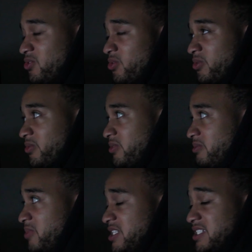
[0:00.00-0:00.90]
You won't
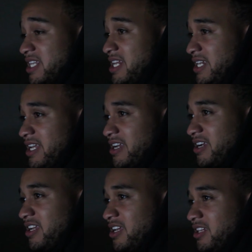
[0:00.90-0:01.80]
be sitting there
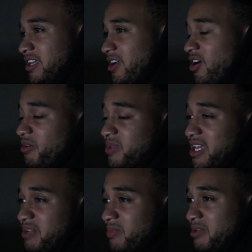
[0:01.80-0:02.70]
like, oh
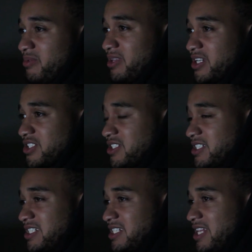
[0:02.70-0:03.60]
man, maybe I should
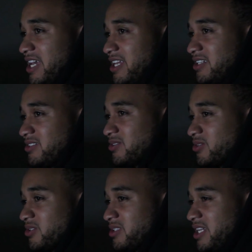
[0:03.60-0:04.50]
have did that,
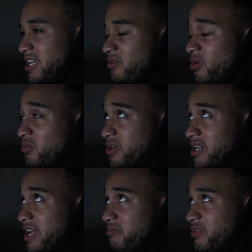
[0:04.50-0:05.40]
or dang, what would
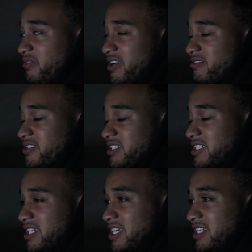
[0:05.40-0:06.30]
have happened if I ever
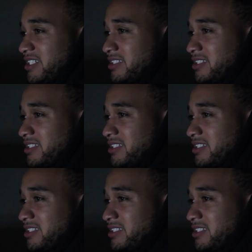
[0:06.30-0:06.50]
did that?